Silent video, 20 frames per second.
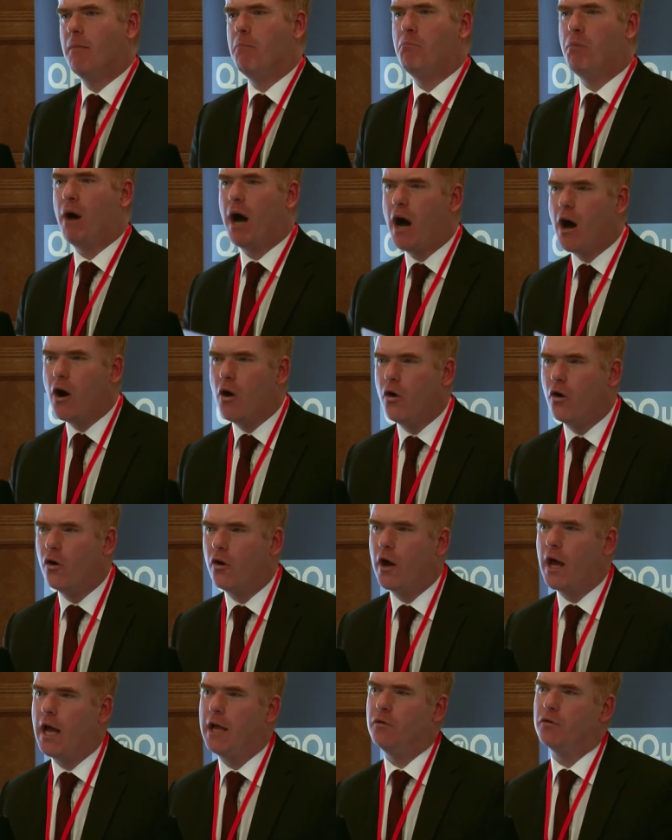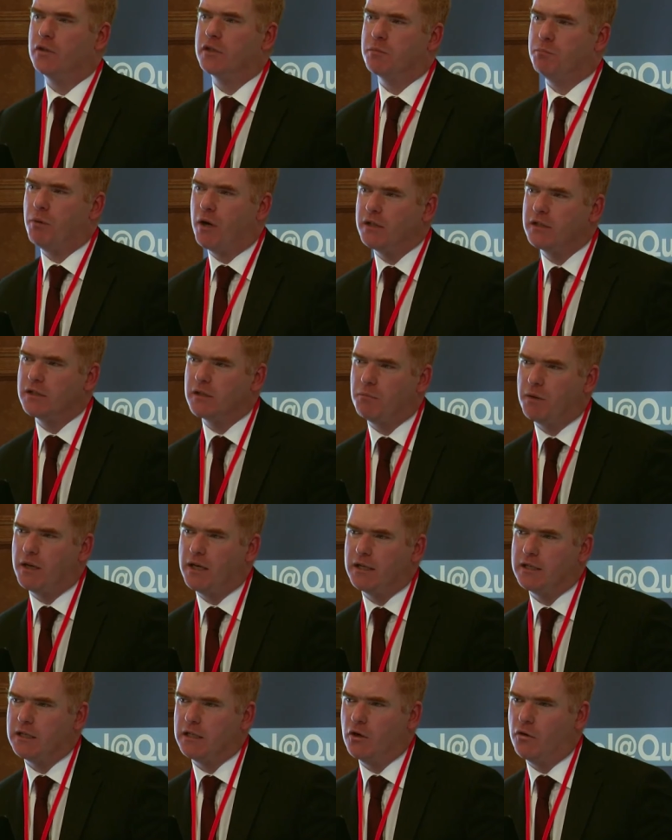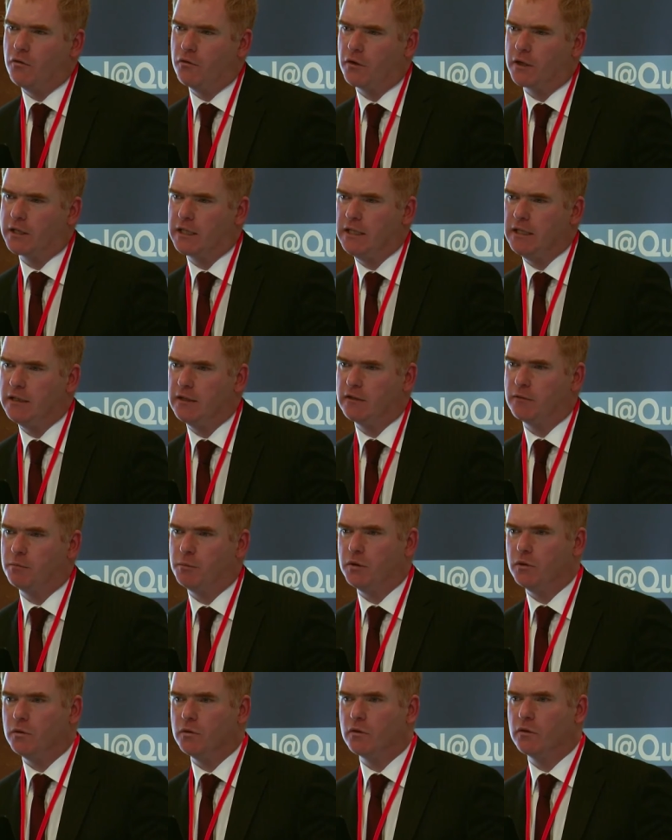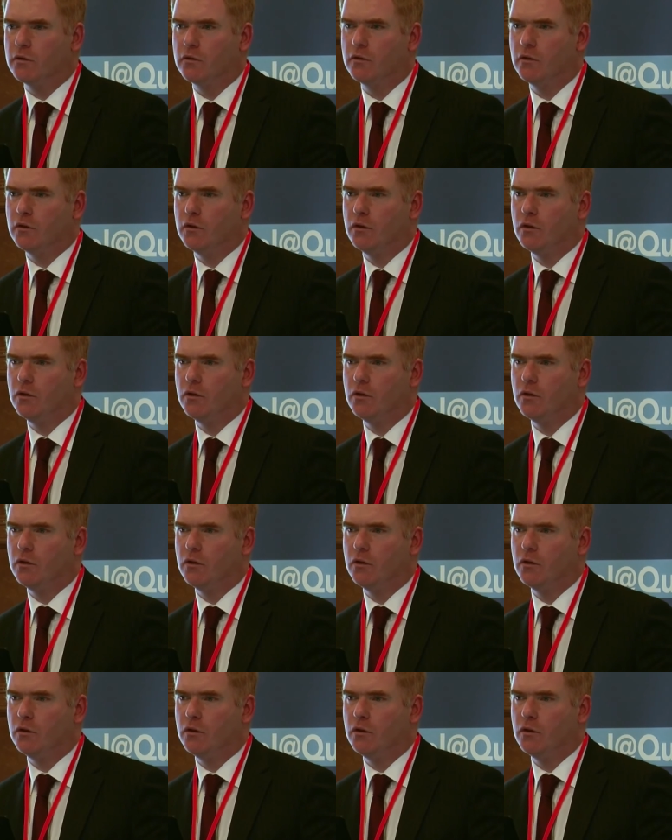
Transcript: power and responsibility over key disputes